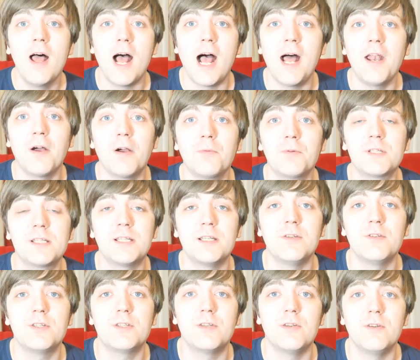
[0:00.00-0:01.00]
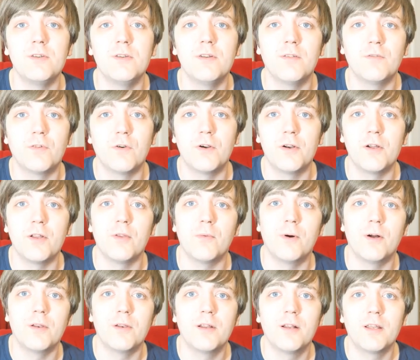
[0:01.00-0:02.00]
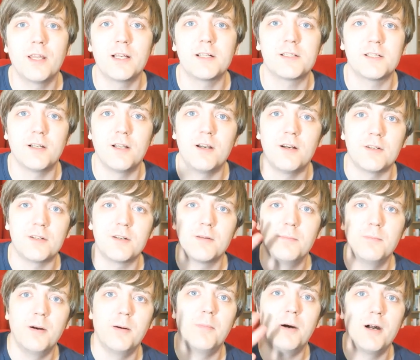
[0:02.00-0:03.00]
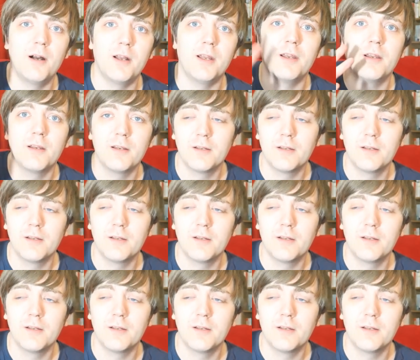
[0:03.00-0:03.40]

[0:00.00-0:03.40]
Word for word: and I will see you soon for another one. Thanks a lot. Bye-bye.